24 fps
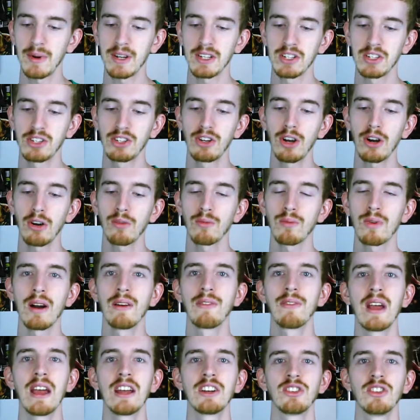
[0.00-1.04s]
much no
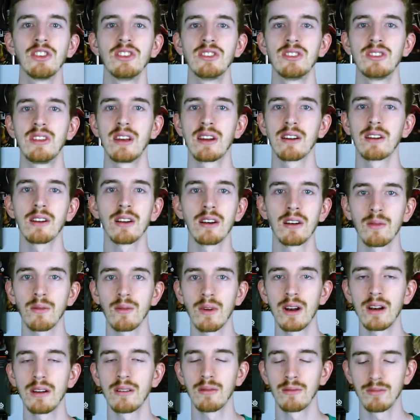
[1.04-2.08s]
rough edges that are going
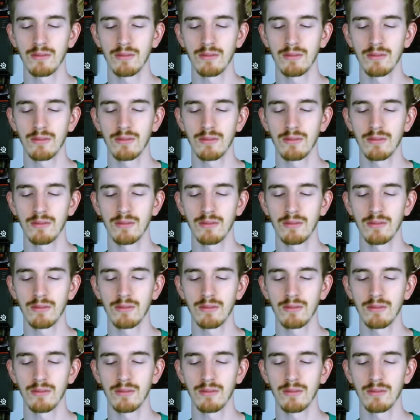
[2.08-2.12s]
to